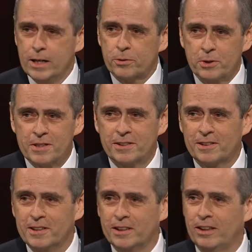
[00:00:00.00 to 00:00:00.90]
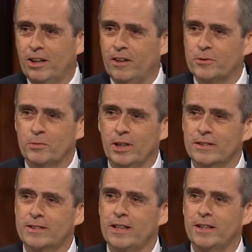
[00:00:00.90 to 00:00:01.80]
Recently, a loved one
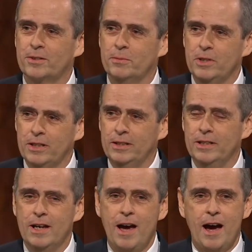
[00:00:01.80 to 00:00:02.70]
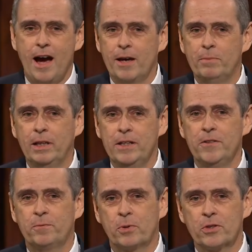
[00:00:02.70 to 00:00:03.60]
said to me, "I
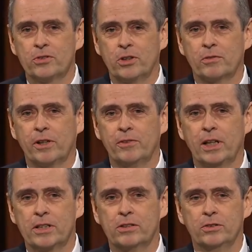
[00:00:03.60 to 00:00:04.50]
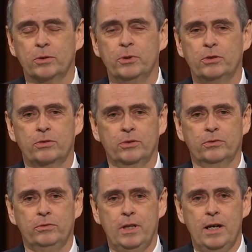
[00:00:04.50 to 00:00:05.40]
believe personal revelation to be true.
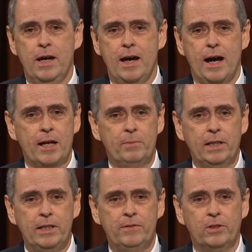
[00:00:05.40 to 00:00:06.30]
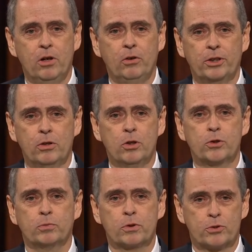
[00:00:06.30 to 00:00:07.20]
I believe the Holy
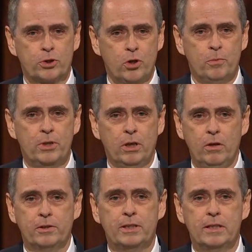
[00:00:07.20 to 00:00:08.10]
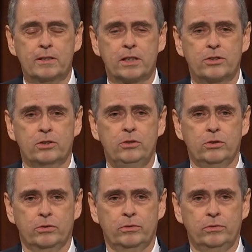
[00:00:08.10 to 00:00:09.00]
Ghost will show me all things I should do.